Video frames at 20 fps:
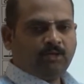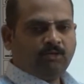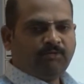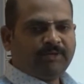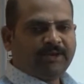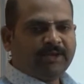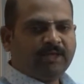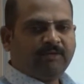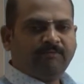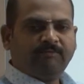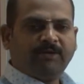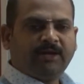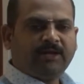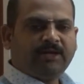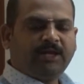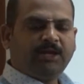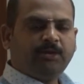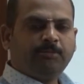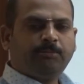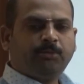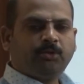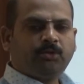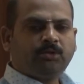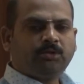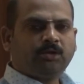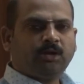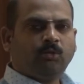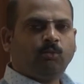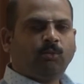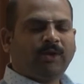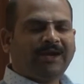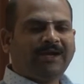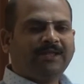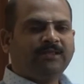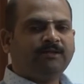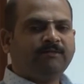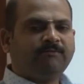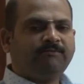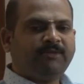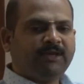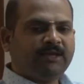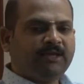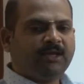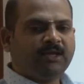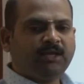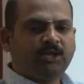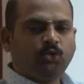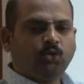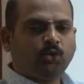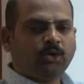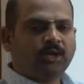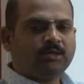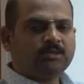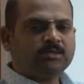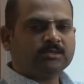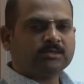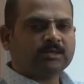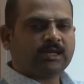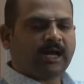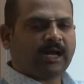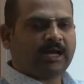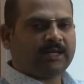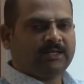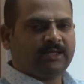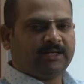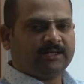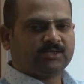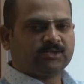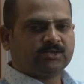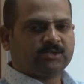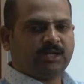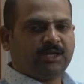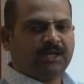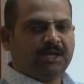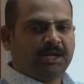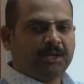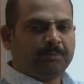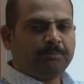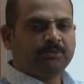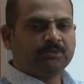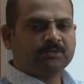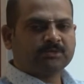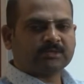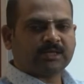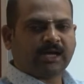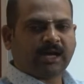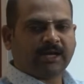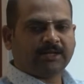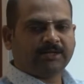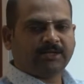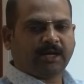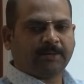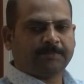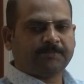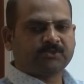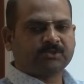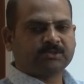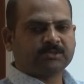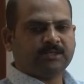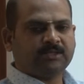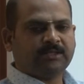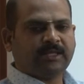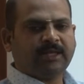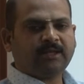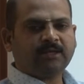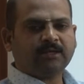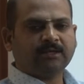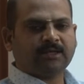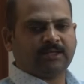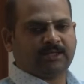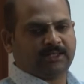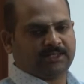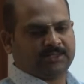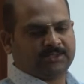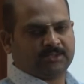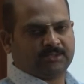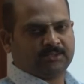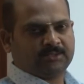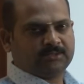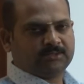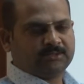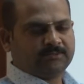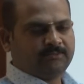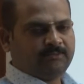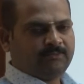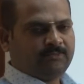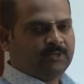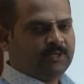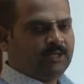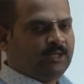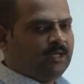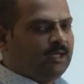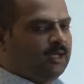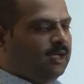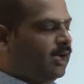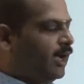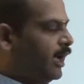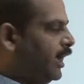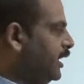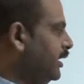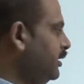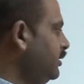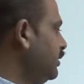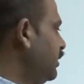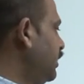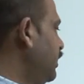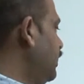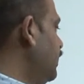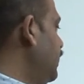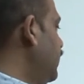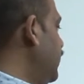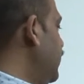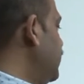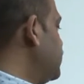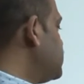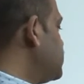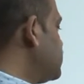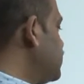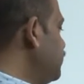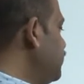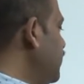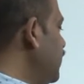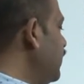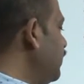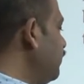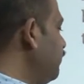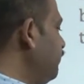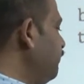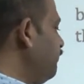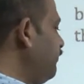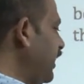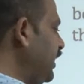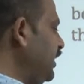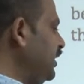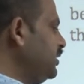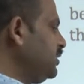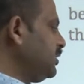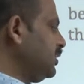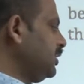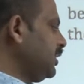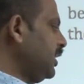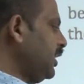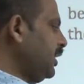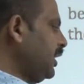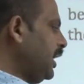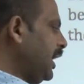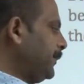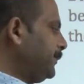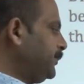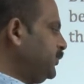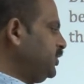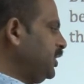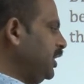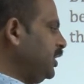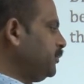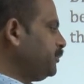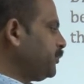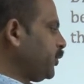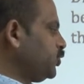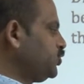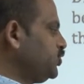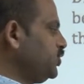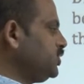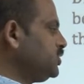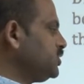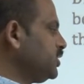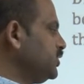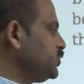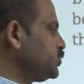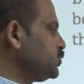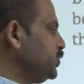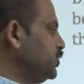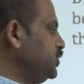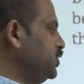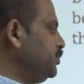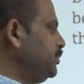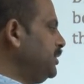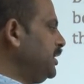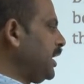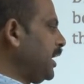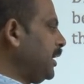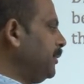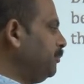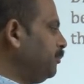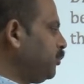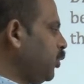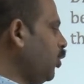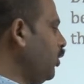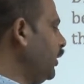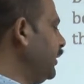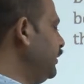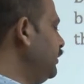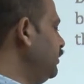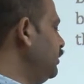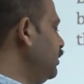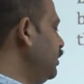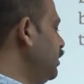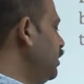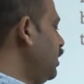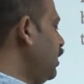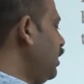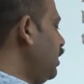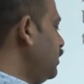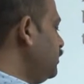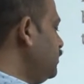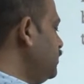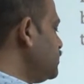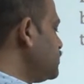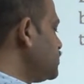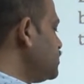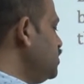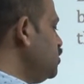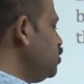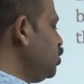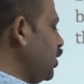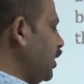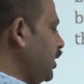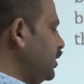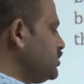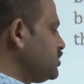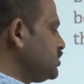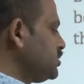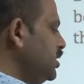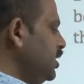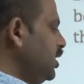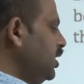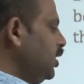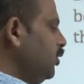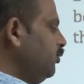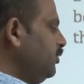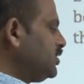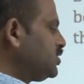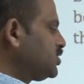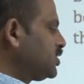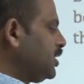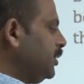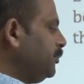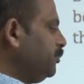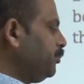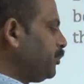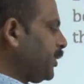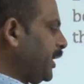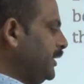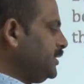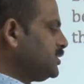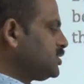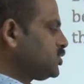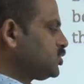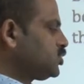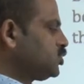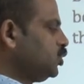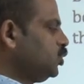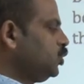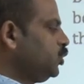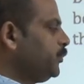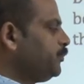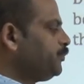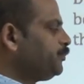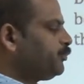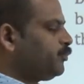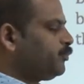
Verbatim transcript: For a given input, only the winning neurons and its neighbors adopts their connections. And a similar weight update procedure is going to be employed on these neurons which comprise two